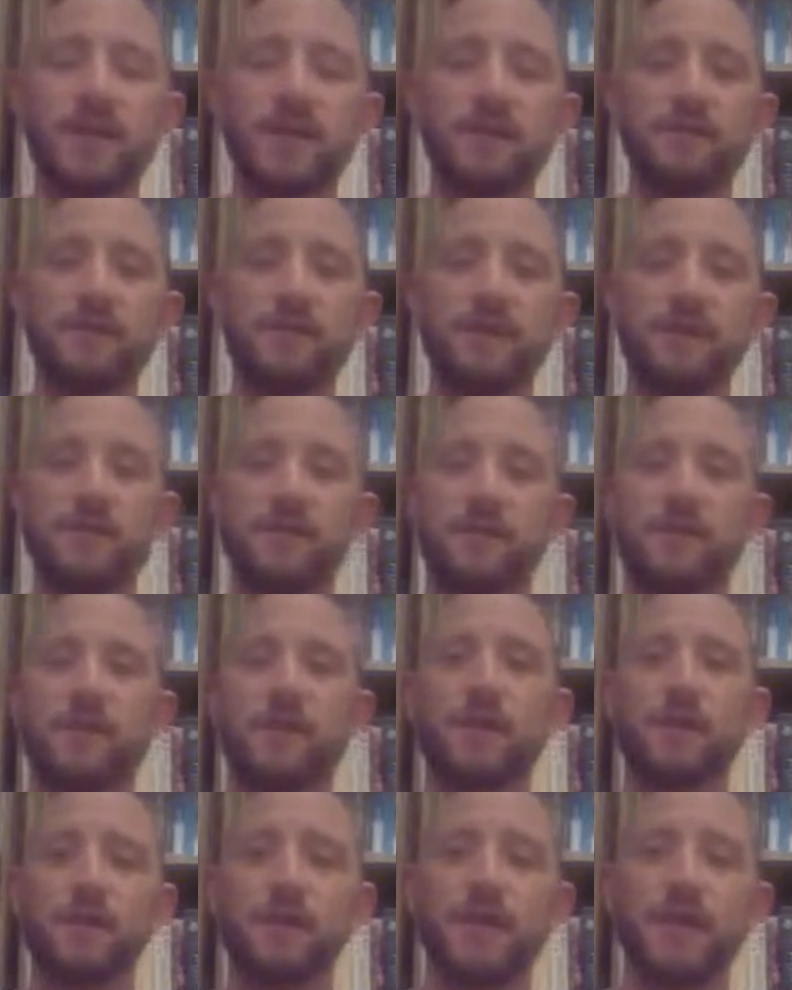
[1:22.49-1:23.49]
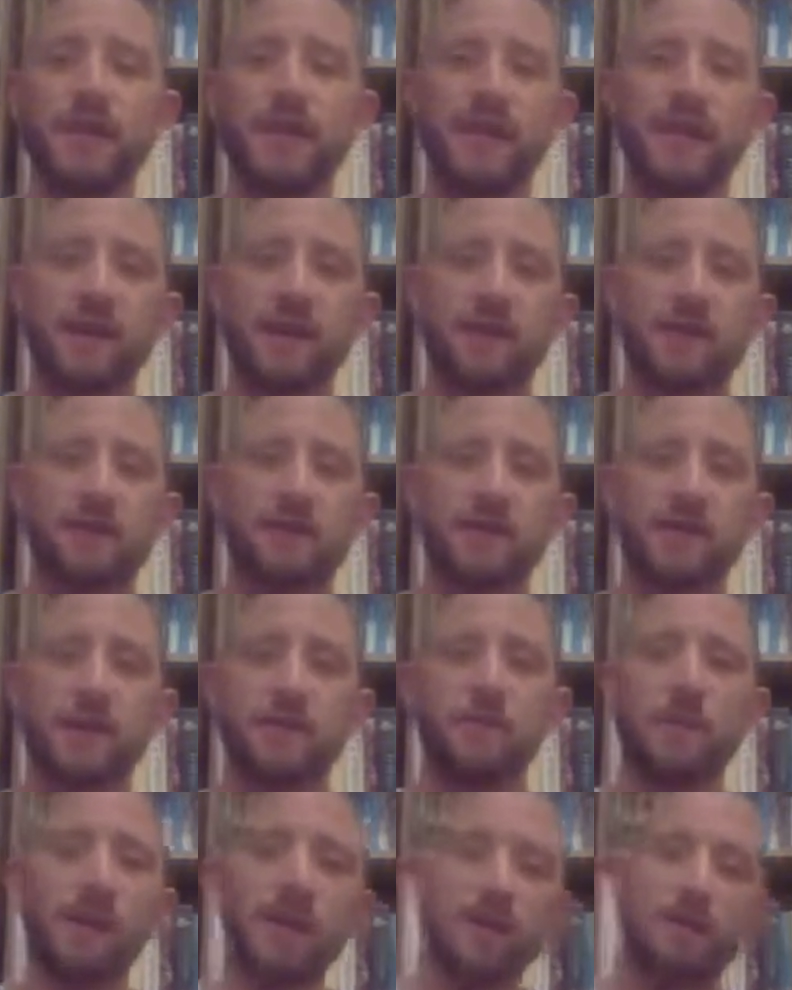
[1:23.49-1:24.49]
Even if you've never done it or
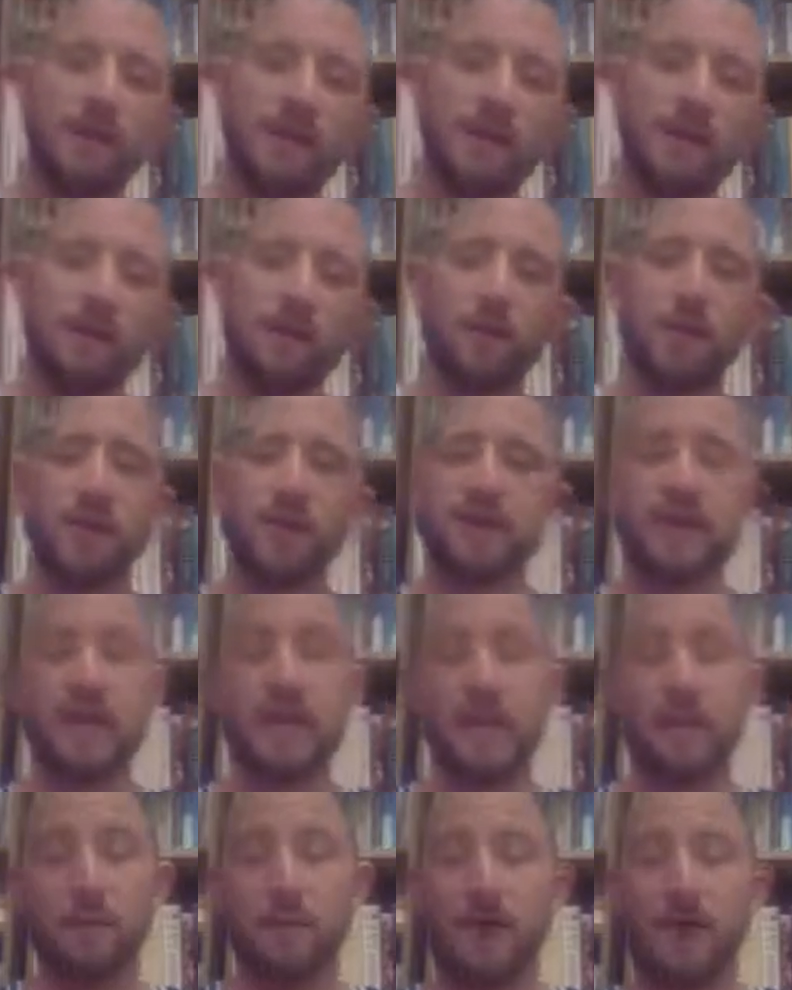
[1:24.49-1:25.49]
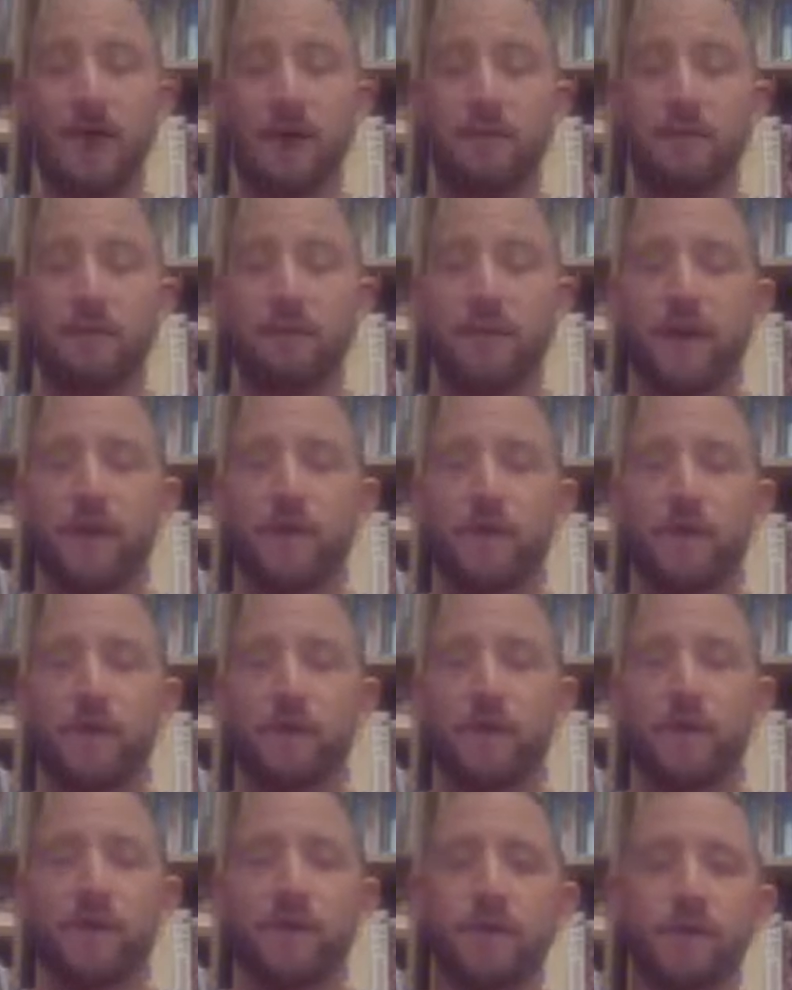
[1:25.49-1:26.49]
don't believe in it or think it's a little bit airy-fairy or
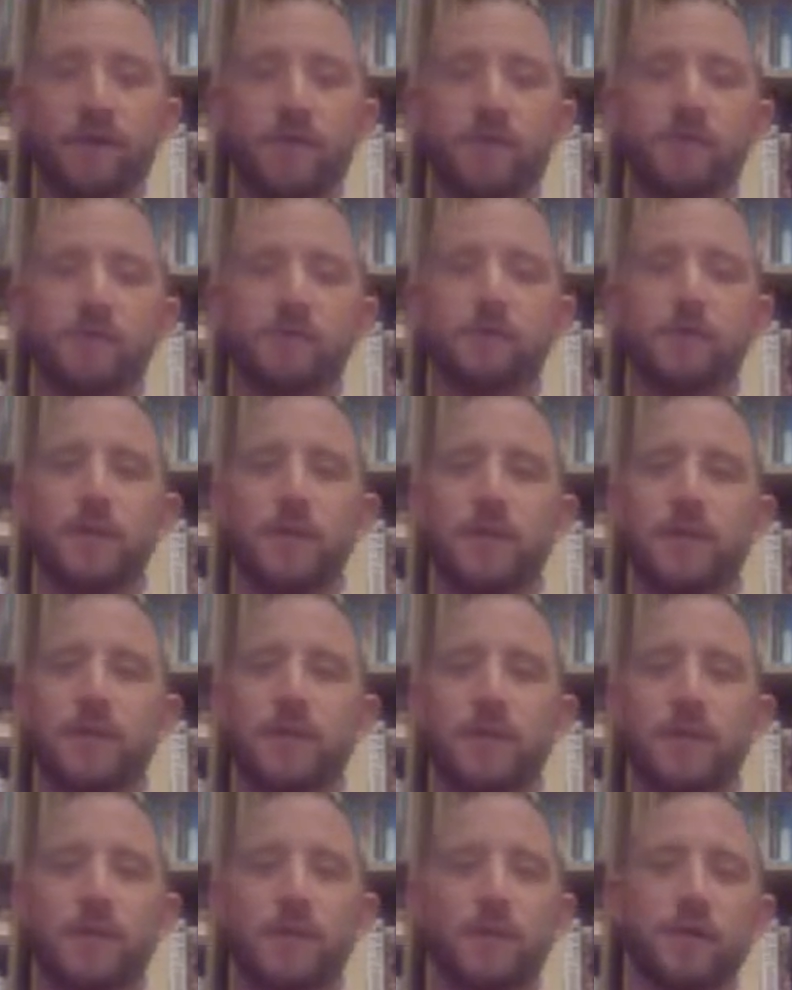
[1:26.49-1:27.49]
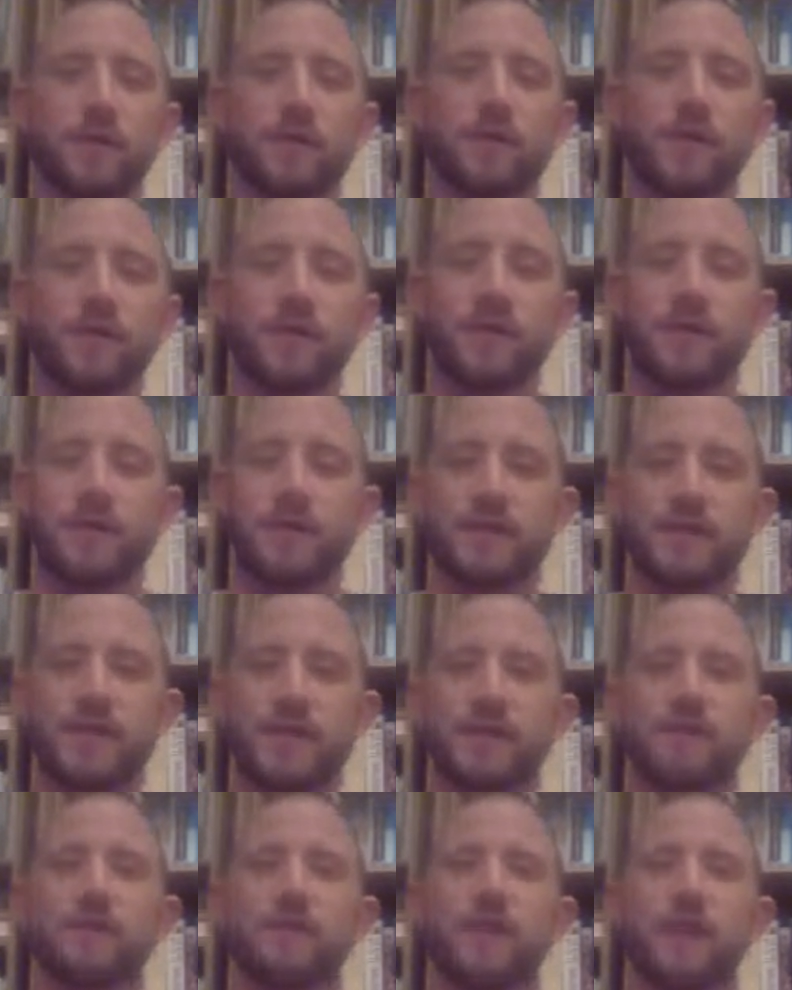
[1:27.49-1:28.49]
whatnot, there's some pretty good neuroscience
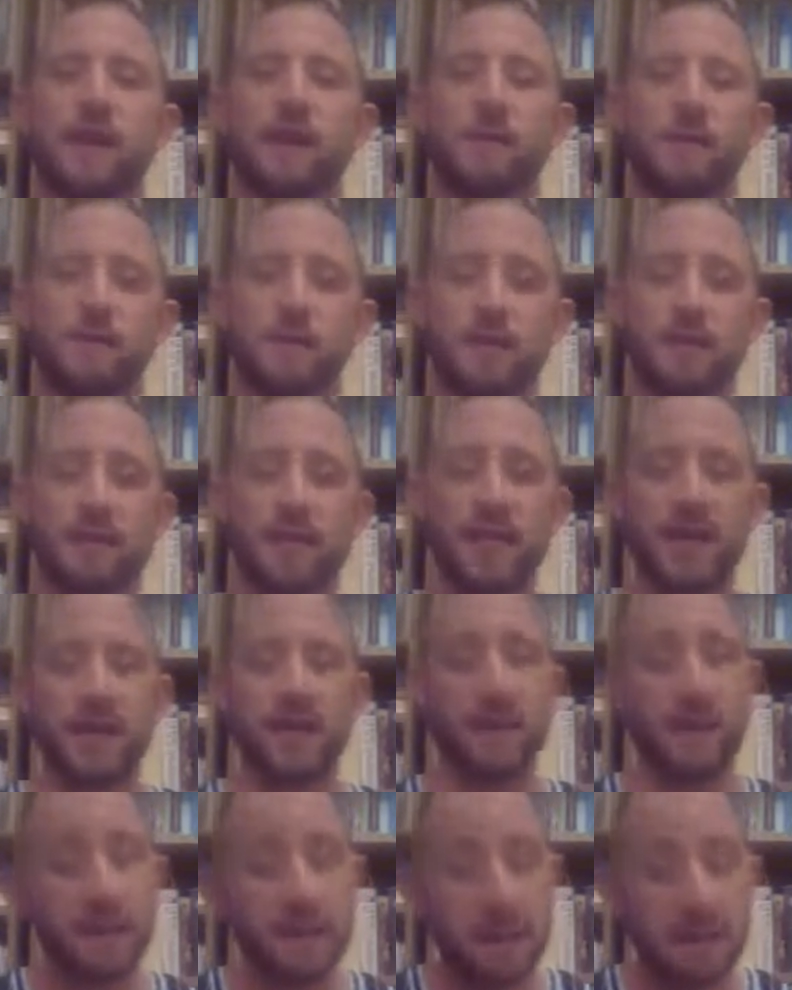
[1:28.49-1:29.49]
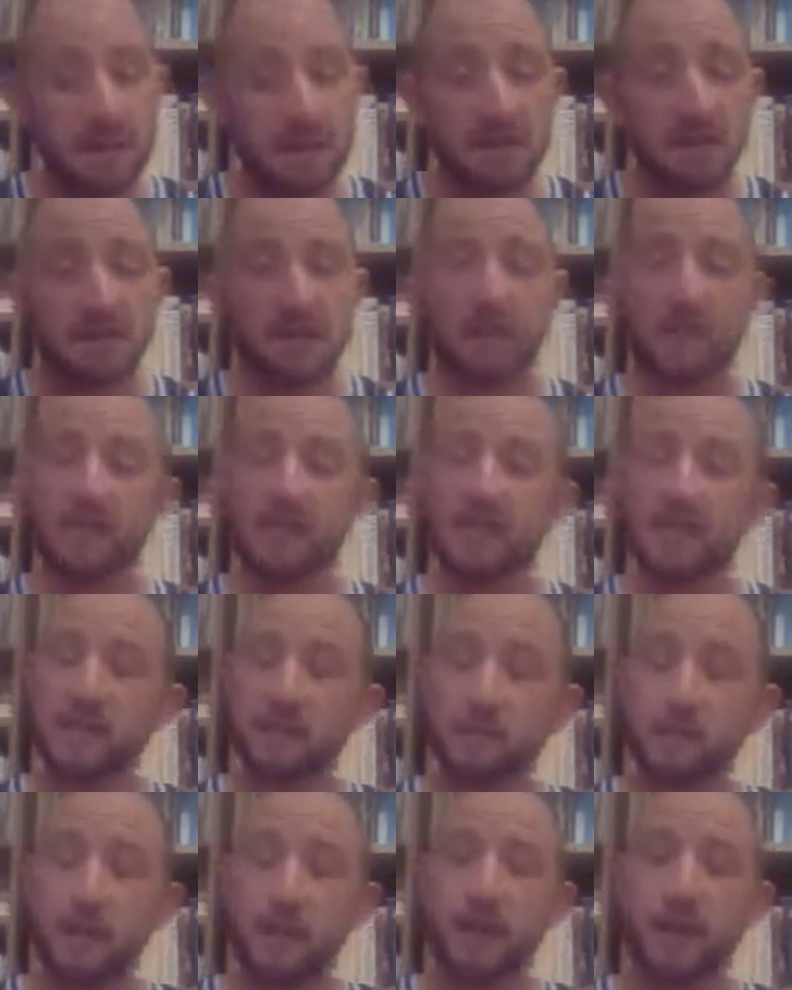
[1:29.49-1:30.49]
available to say it
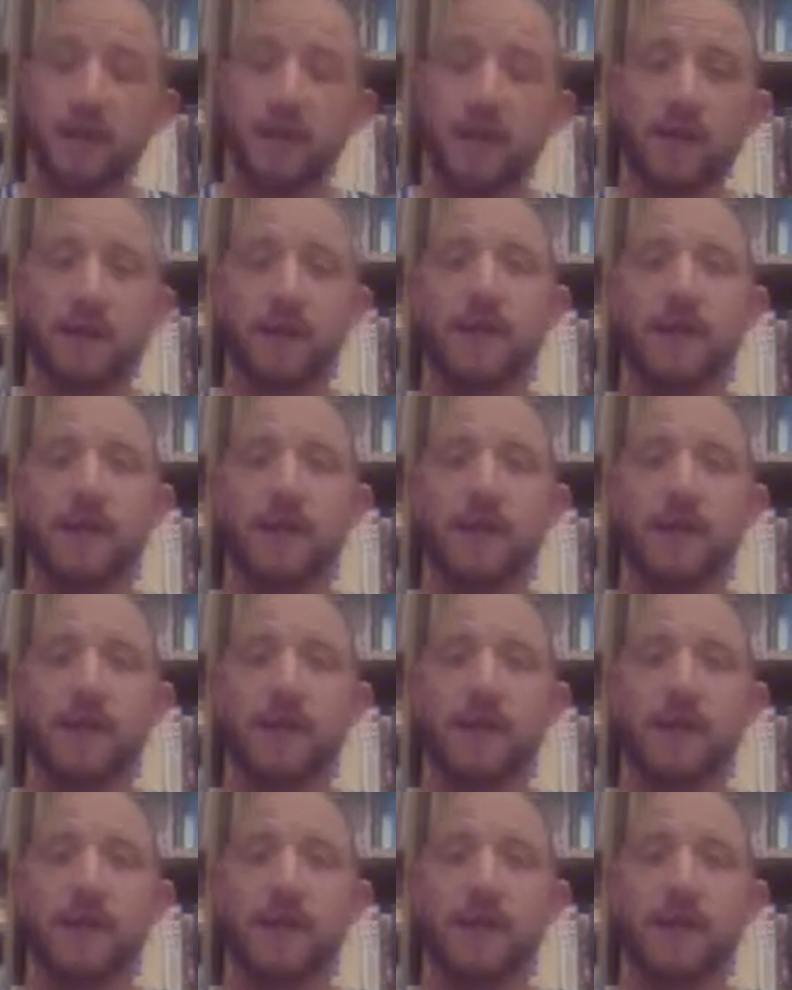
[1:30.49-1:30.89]
does work.